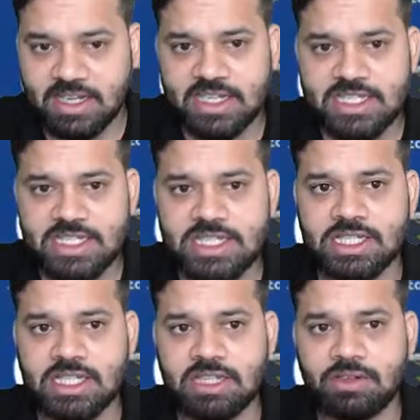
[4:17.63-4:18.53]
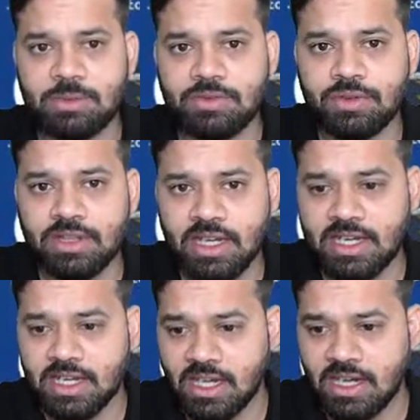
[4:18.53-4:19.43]
it. Even before
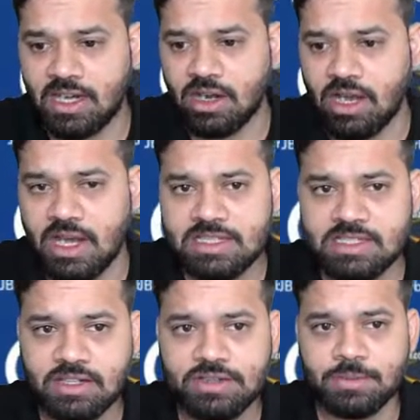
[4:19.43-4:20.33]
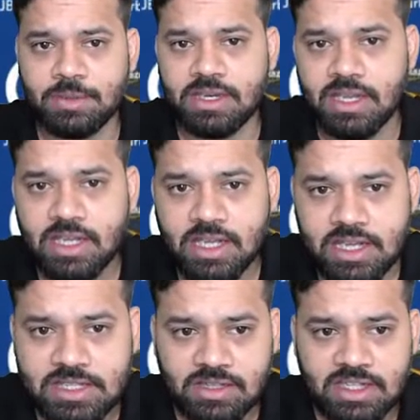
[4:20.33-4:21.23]
that, a last announcement.
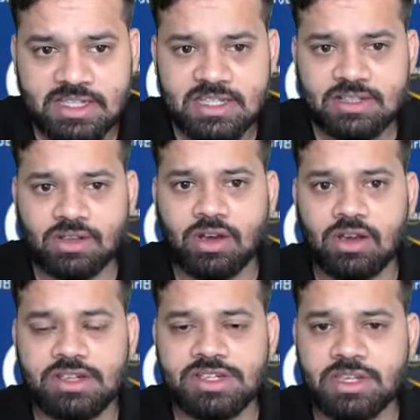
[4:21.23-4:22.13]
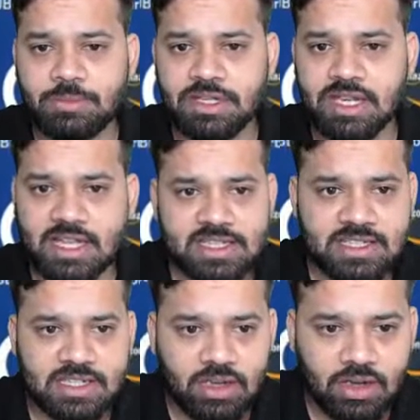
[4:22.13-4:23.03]
So there is a scholarship
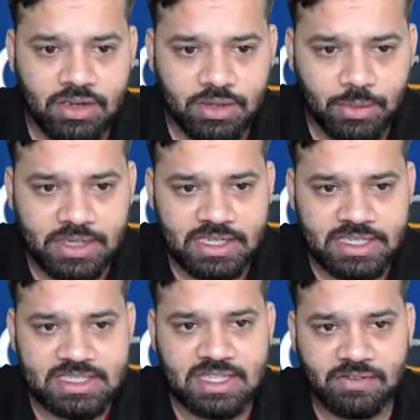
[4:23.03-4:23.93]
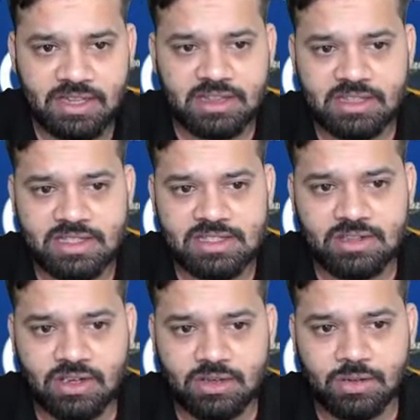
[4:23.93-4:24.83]
test on 27th. This is
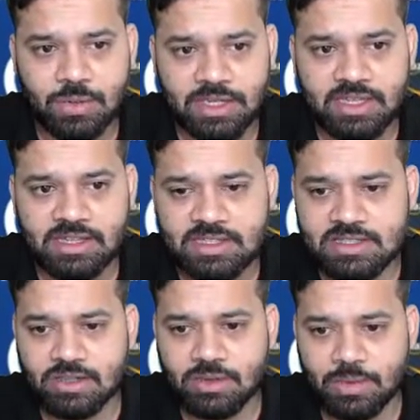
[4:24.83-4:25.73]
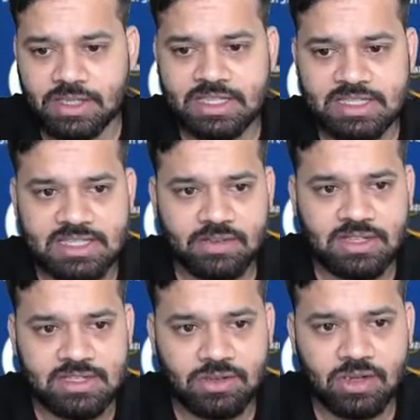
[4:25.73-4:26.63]
not on 20th, this is on
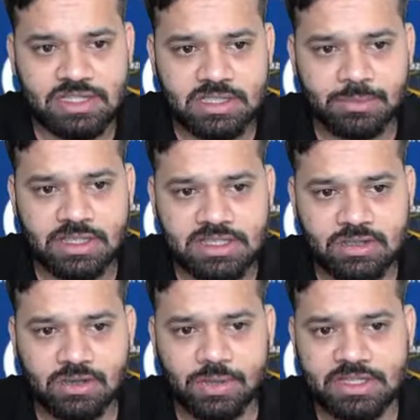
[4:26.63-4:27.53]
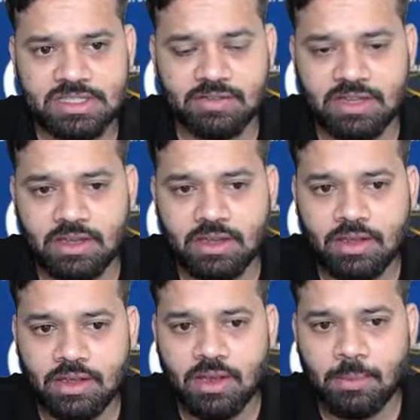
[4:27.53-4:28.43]
27th. Scholarship test on 27th.
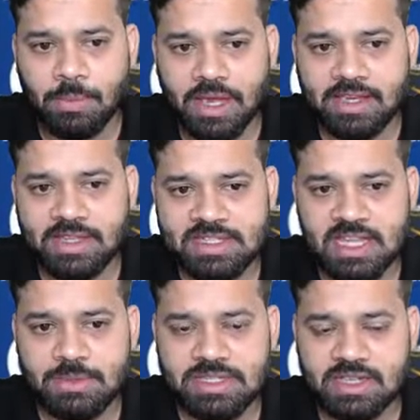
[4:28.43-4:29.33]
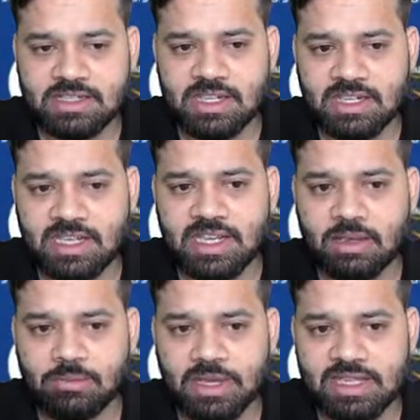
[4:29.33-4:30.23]
Bank exam is at 10
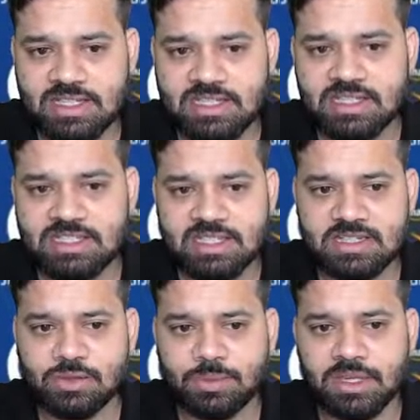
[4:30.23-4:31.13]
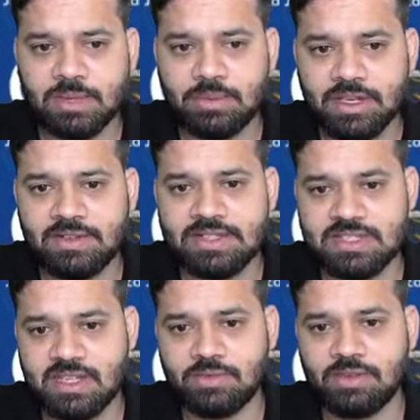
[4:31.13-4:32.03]
a.m., SSC is at 2 p.m., Railways is
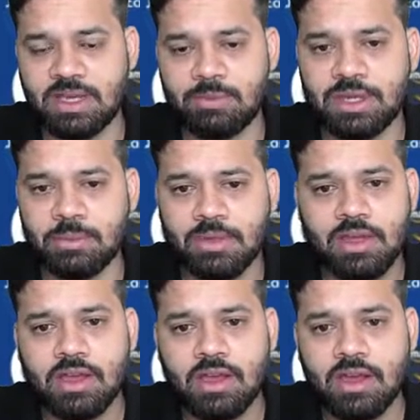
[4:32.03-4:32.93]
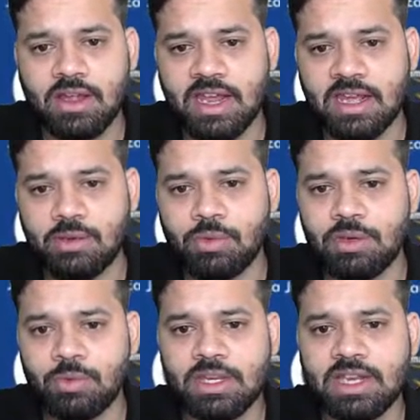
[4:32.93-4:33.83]
at 5 p.m. Rank 1
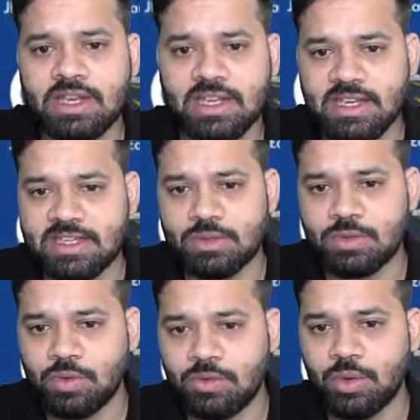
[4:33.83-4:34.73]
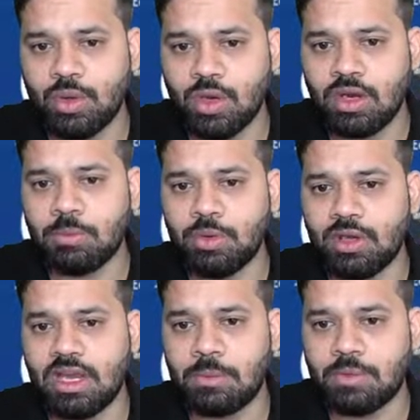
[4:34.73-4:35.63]
will get Asus Vivo book
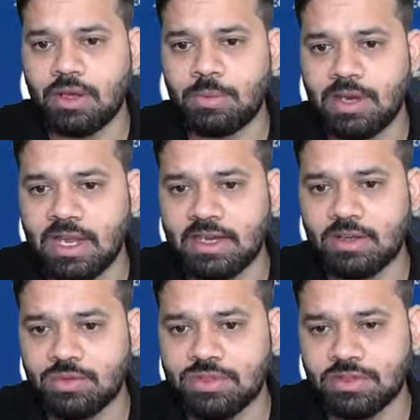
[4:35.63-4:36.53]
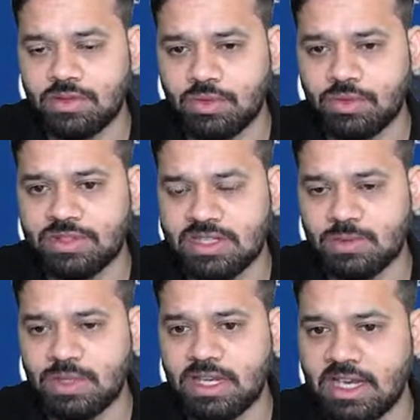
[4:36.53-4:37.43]
laptop. Rank 2 to 6
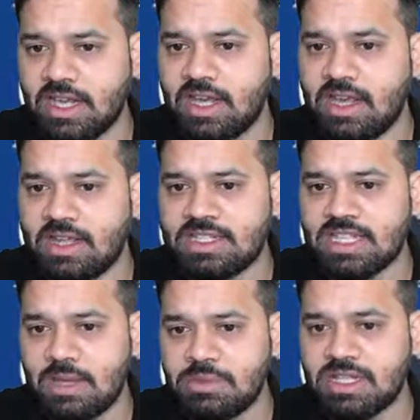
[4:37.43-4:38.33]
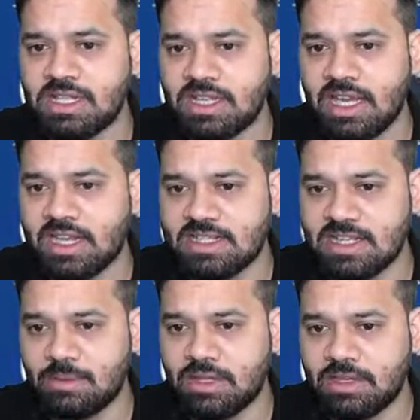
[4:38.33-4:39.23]
will get Samsung Galaxy
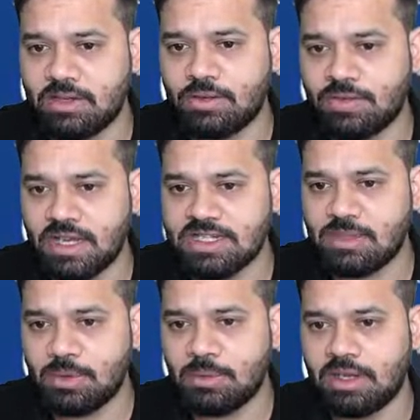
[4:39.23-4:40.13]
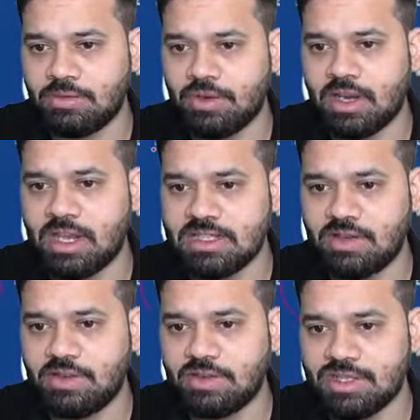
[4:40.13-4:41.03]
M32 5G mobile phone. Rank
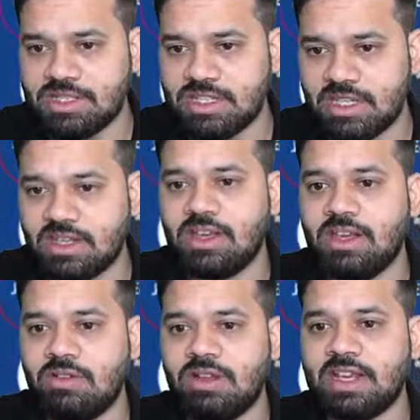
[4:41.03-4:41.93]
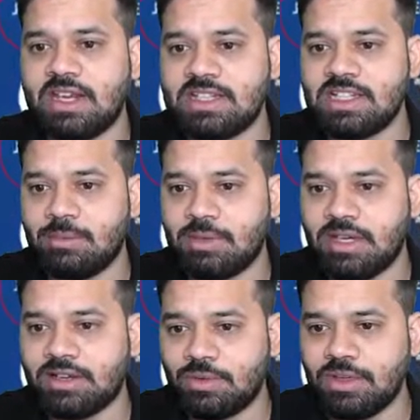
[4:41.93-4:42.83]
7 to 16 will get
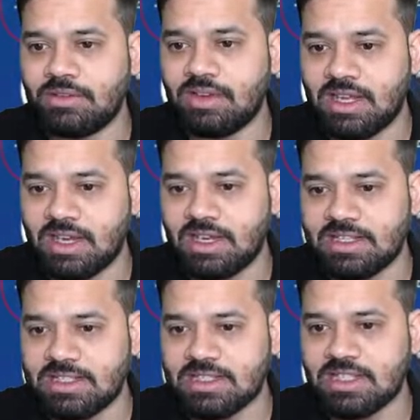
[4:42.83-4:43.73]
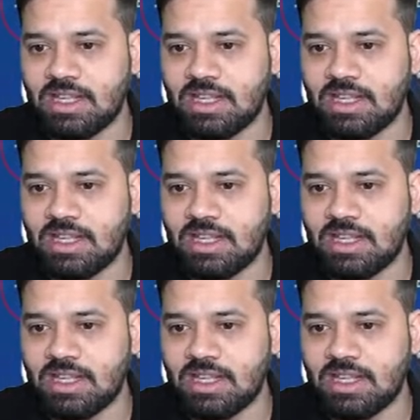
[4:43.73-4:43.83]
JBL Truly Wireless